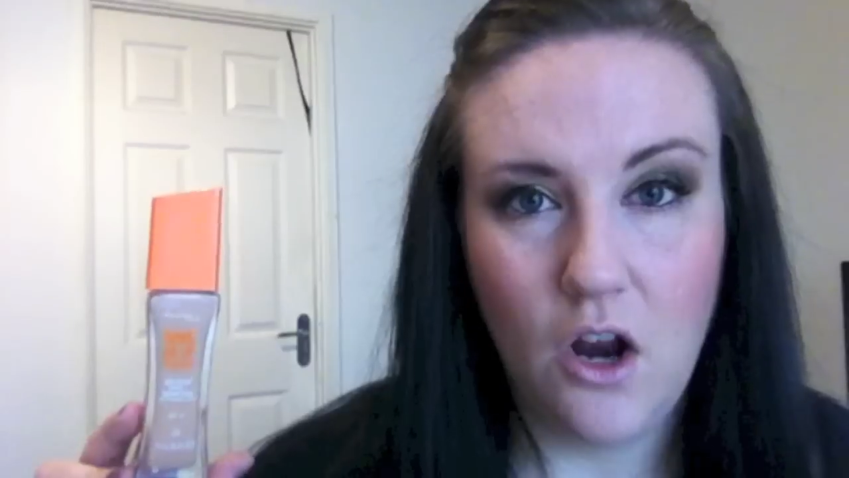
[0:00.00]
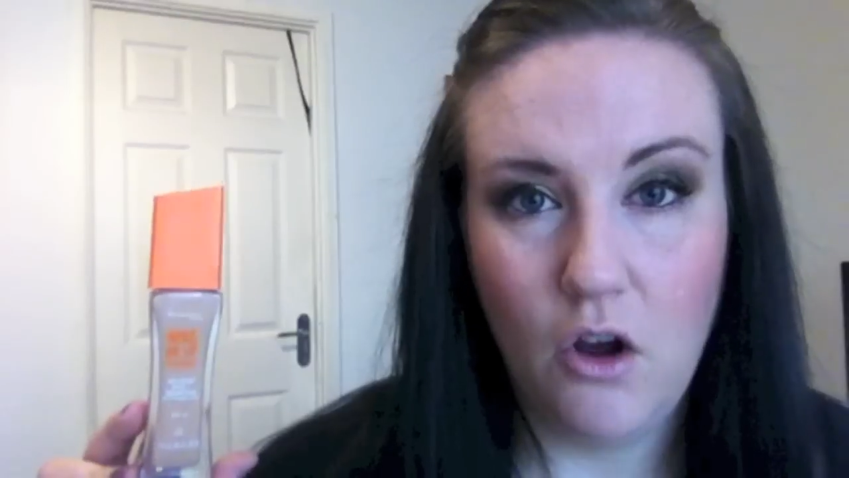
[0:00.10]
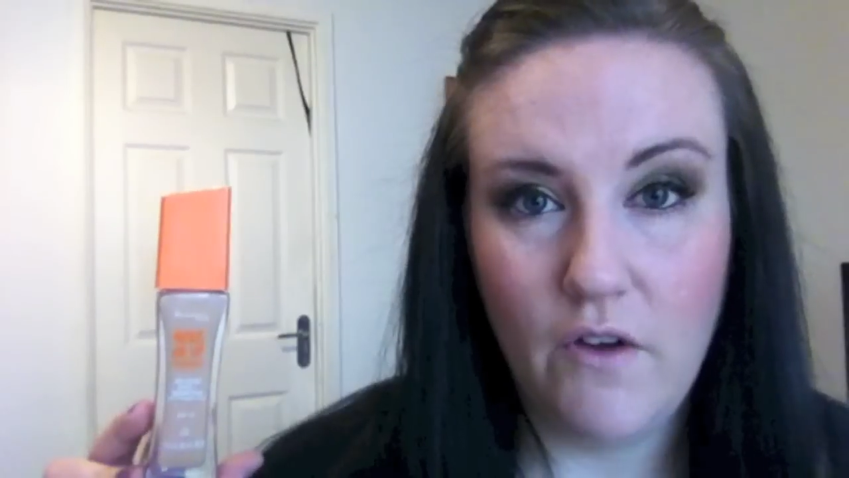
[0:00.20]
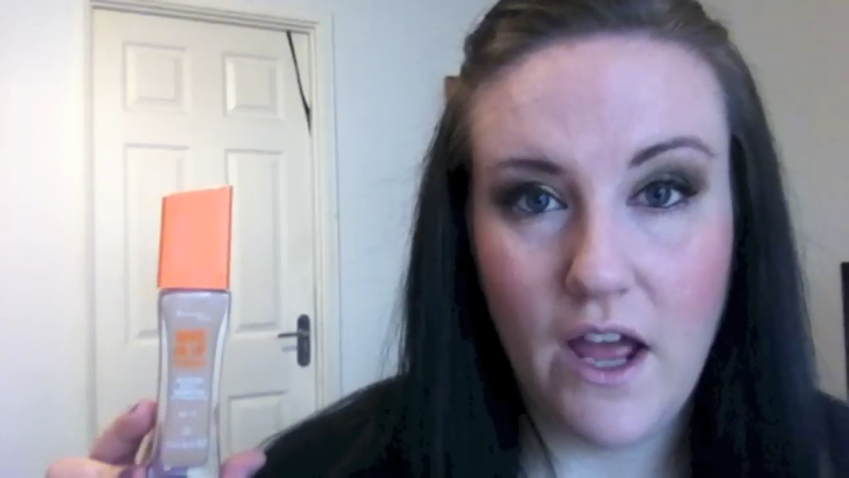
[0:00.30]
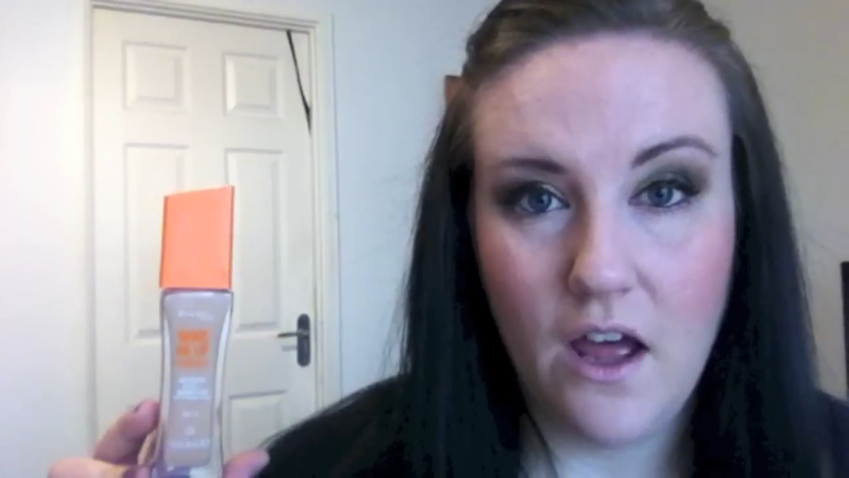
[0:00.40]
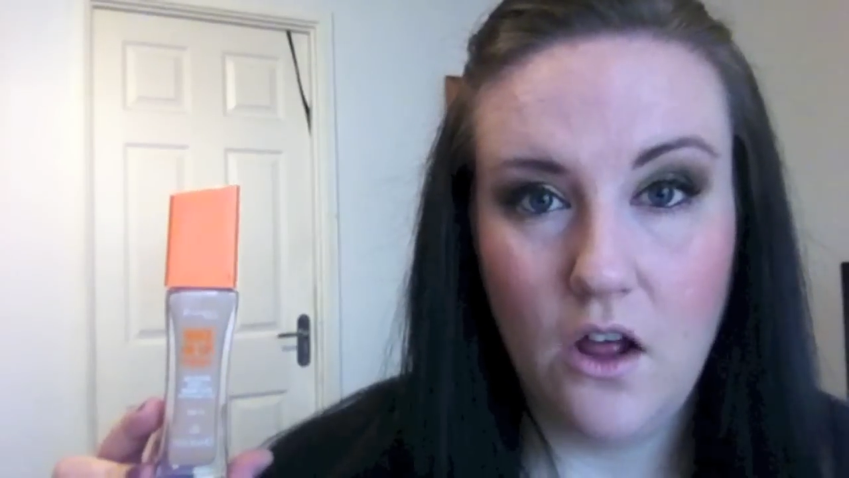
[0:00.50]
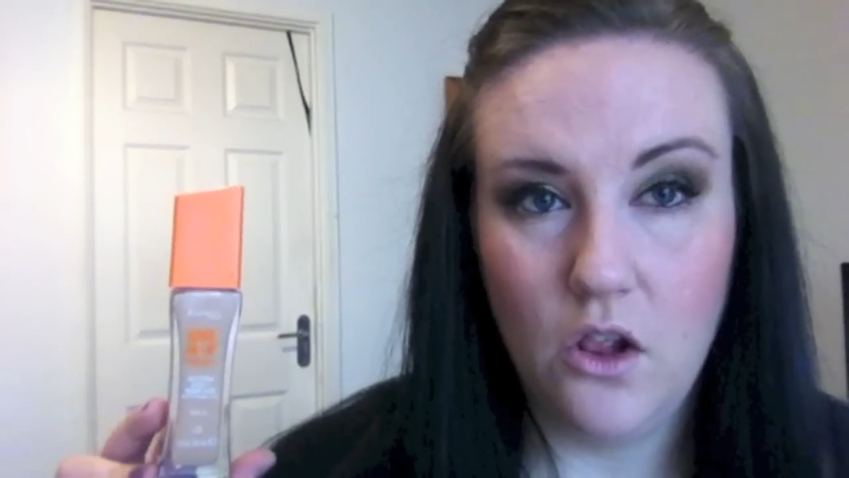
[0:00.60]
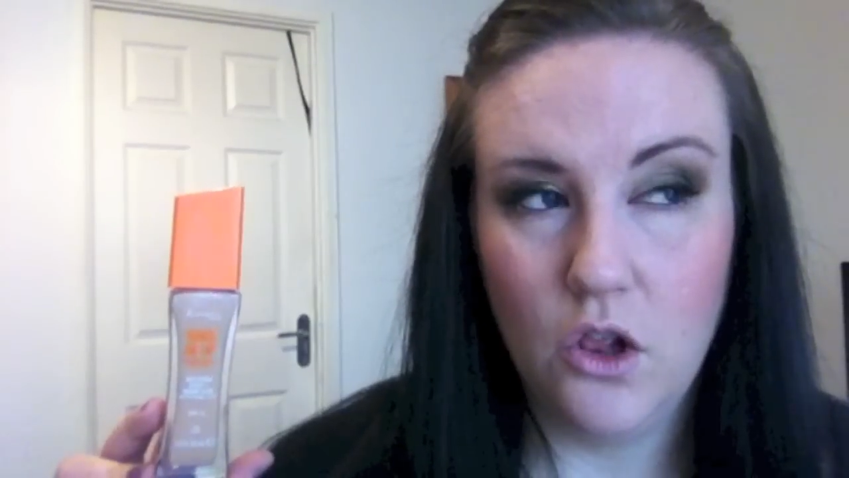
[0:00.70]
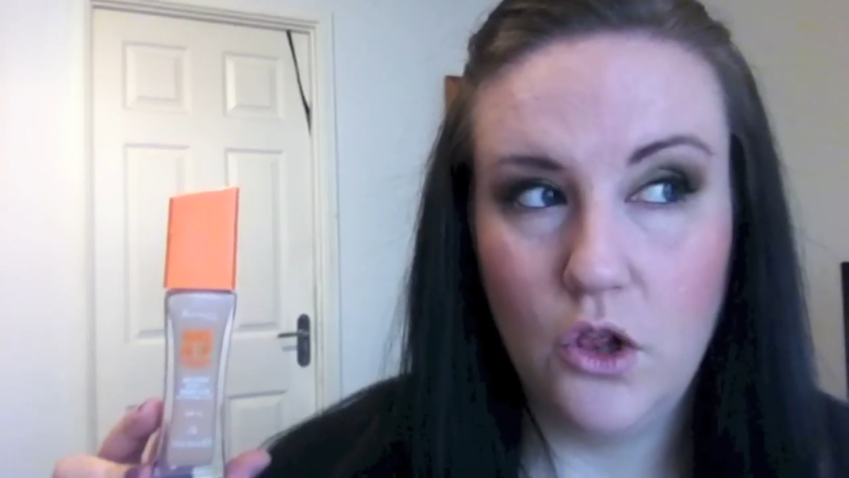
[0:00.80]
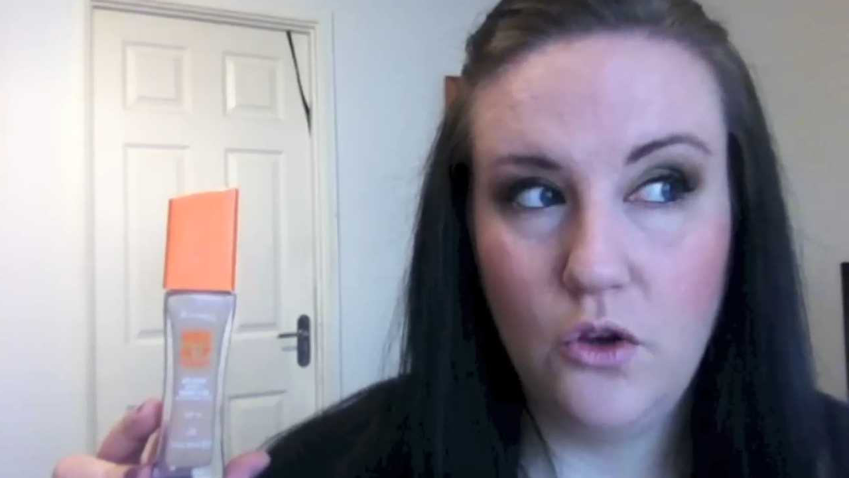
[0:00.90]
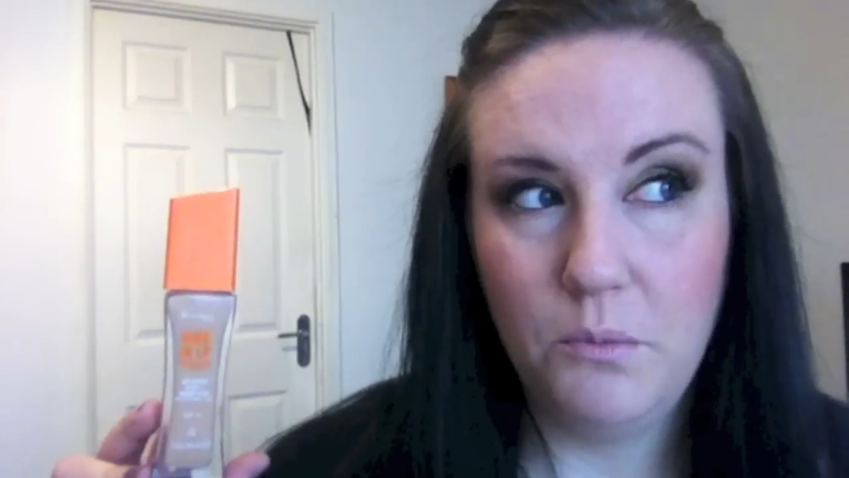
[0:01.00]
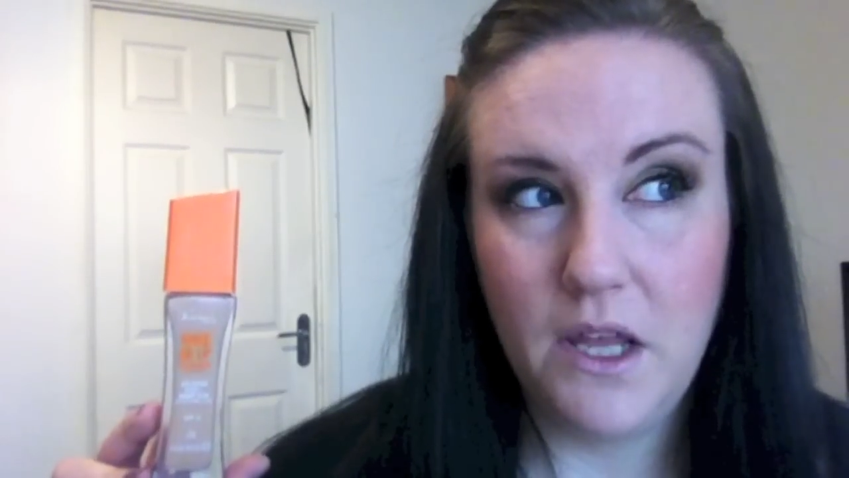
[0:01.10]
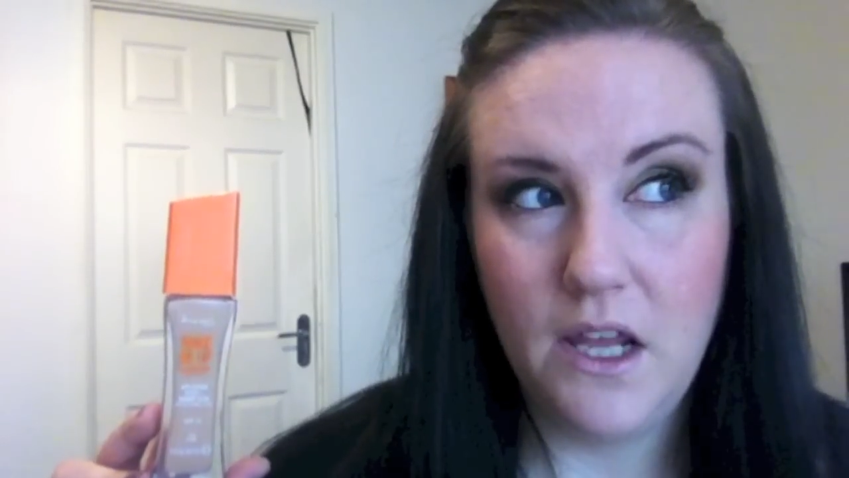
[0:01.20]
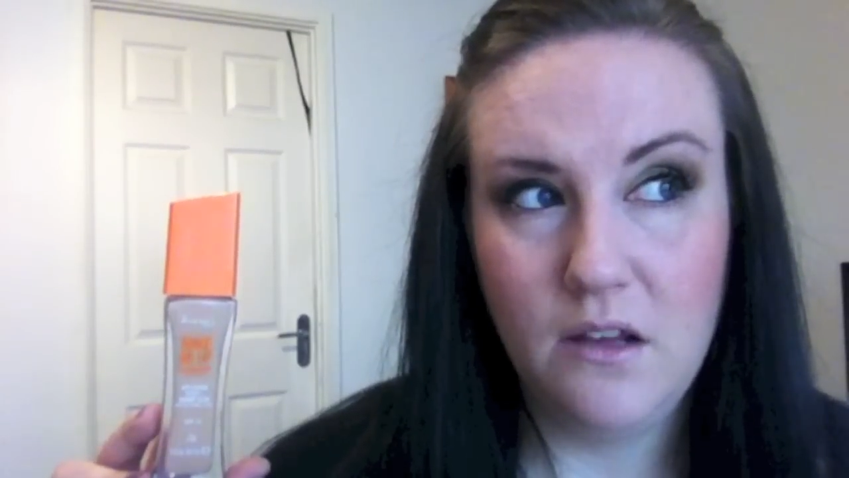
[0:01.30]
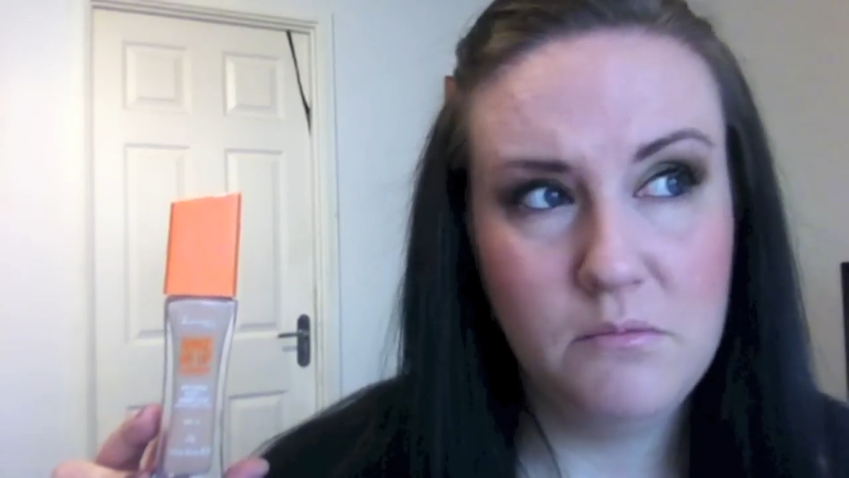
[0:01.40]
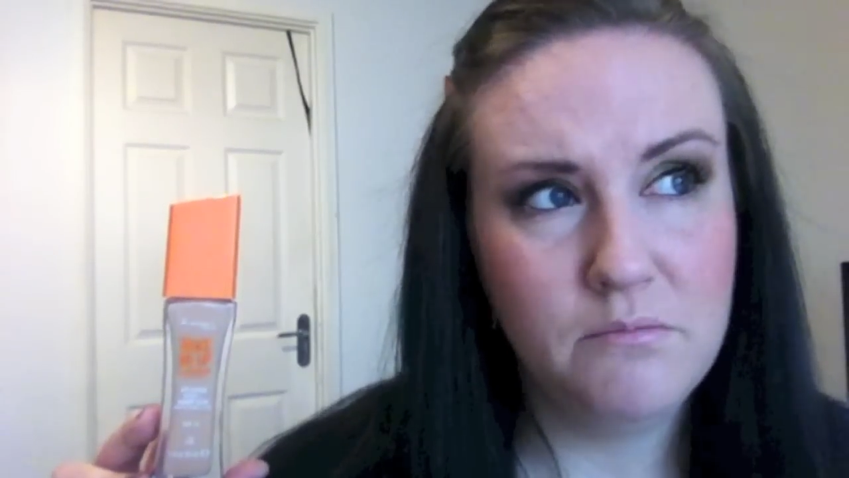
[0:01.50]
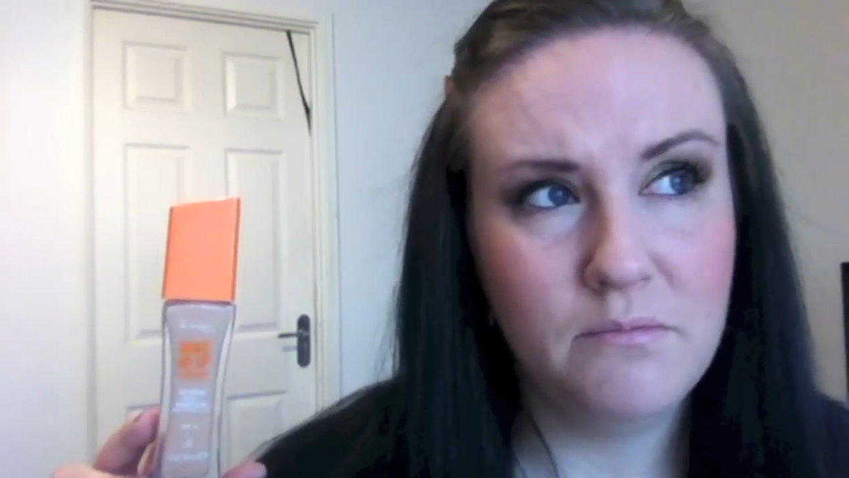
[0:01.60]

L'Oreal Lumi